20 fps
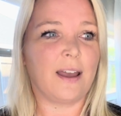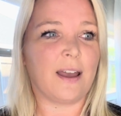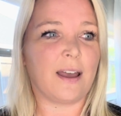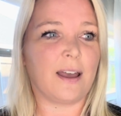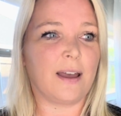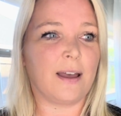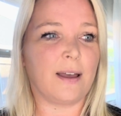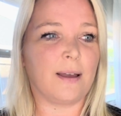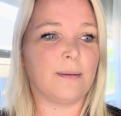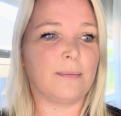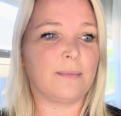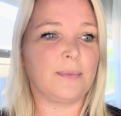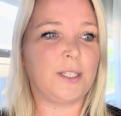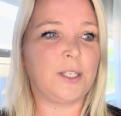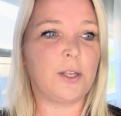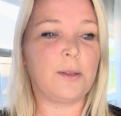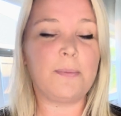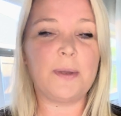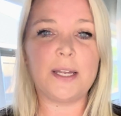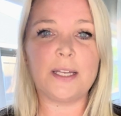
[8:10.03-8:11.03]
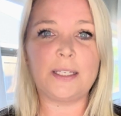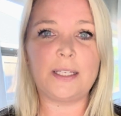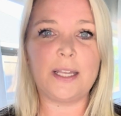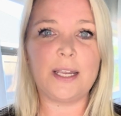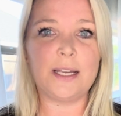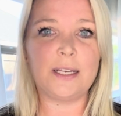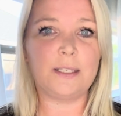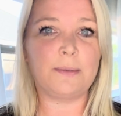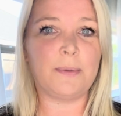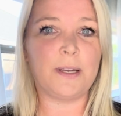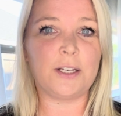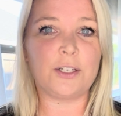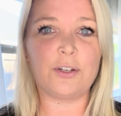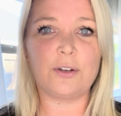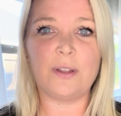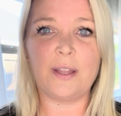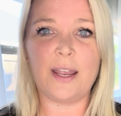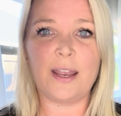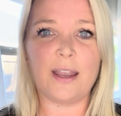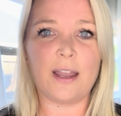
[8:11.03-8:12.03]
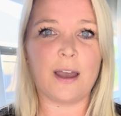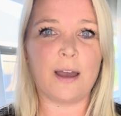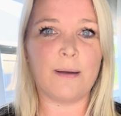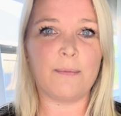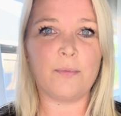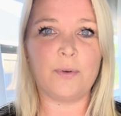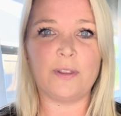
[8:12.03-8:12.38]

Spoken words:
So the biggest things, make sure they come